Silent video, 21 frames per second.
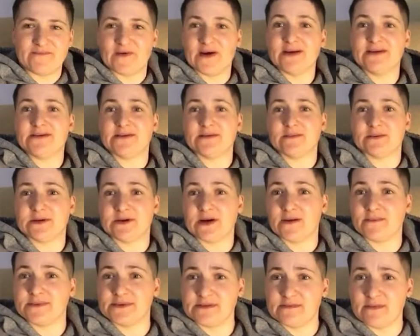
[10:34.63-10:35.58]
find somebody
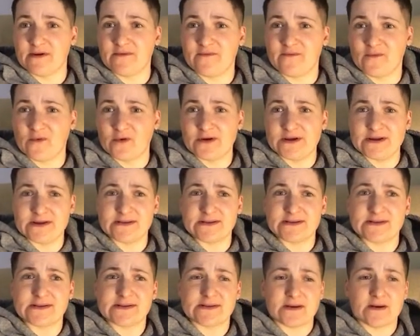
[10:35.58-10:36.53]
I'll be in my 40s
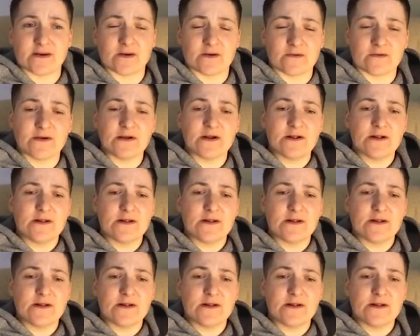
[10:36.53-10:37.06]
so